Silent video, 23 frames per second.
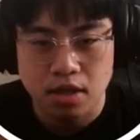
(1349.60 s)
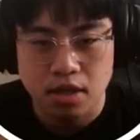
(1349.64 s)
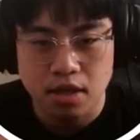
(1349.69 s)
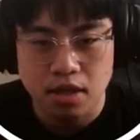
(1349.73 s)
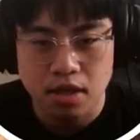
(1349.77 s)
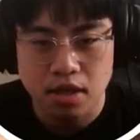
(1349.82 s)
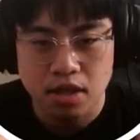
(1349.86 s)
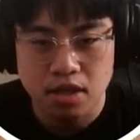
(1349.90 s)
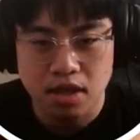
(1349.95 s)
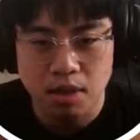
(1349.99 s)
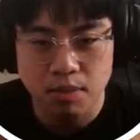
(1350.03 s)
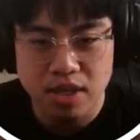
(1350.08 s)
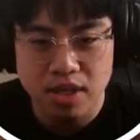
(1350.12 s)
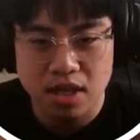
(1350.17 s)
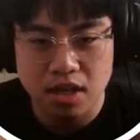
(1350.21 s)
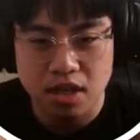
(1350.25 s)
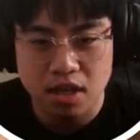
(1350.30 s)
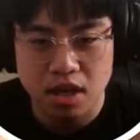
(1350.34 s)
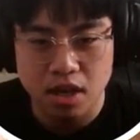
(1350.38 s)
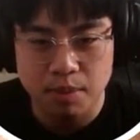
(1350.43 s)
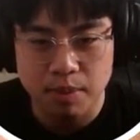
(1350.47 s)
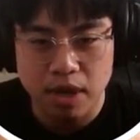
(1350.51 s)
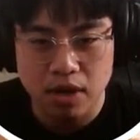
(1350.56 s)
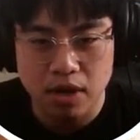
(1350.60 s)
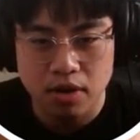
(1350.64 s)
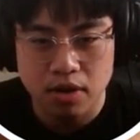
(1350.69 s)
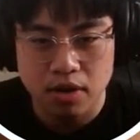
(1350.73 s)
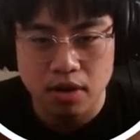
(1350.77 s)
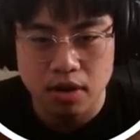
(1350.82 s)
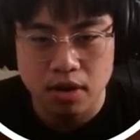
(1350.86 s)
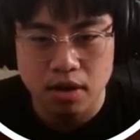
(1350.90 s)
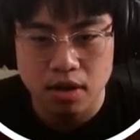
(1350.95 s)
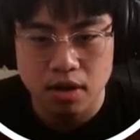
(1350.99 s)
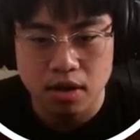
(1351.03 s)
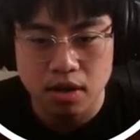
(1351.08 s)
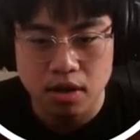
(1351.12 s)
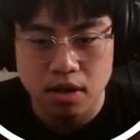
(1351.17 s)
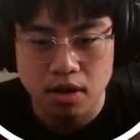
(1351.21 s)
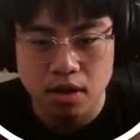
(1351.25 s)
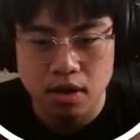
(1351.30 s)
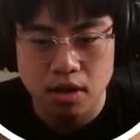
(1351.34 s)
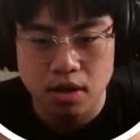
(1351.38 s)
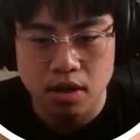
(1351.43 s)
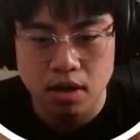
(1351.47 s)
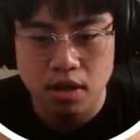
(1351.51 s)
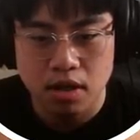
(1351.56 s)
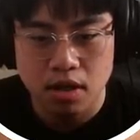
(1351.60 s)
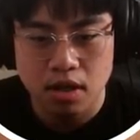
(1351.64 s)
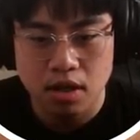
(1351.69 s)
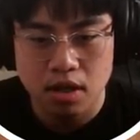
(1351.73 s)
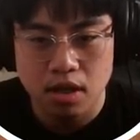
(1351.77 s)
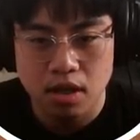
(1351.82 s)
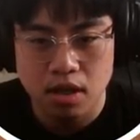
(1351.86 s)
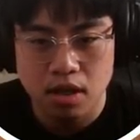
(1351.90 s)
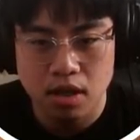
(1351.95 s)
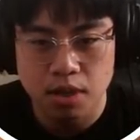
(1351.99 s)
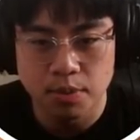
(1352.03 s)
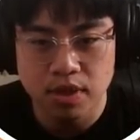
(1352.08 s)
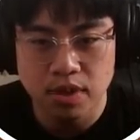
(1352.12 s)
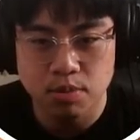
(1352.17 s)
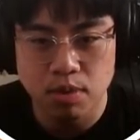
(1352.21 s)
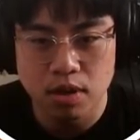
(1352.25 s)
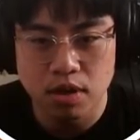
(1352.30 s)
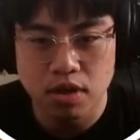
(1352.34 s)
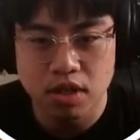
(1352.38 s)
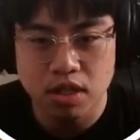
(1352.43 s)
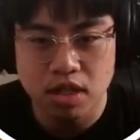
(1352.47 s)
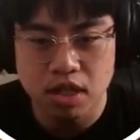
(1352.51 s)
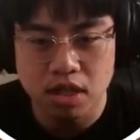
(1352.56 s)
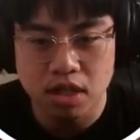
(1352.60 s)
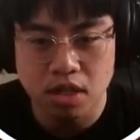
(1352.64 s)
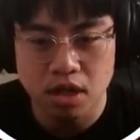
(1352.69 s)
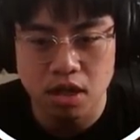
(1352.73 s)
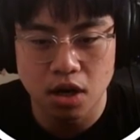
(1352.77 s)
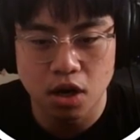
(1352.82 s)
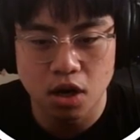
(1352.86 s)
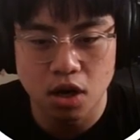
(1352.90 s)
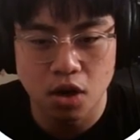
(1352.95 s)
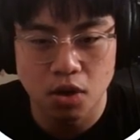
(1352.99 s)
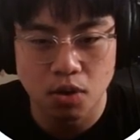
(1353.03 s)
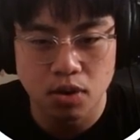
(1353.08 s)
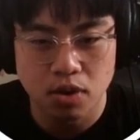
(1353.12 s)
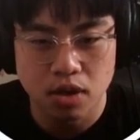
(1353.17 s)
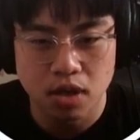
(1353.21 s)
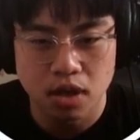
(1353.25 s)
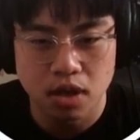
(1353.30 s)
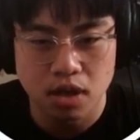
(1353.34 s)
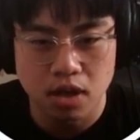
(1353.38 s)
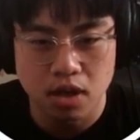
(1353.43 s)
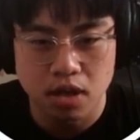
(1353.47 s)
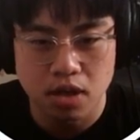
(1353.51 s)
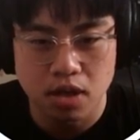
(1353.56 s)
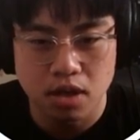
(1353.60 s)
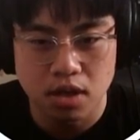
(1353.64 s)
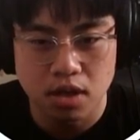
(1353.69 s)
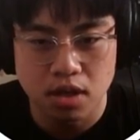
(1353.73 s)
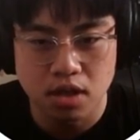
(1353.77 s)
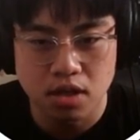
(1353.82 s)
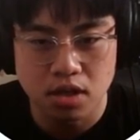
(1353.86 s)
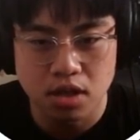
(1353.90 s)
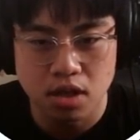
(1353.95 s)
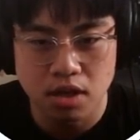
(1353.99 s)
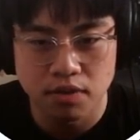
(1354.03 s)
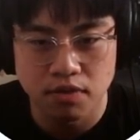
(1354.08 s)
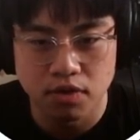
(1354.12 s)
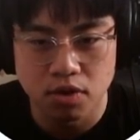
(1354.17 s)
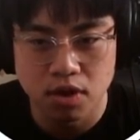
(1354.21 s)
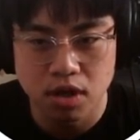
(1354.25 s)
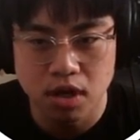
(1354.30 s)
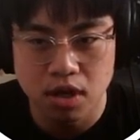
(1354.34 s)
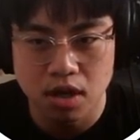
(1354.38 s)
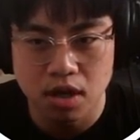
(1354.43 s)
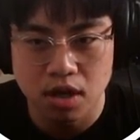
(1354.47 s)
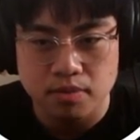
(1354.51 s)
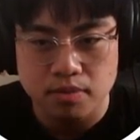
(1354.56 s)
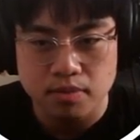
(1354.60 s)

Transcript: A zombie's gonna come out. There must be a shit. Oh yeah. Shovel, yeah.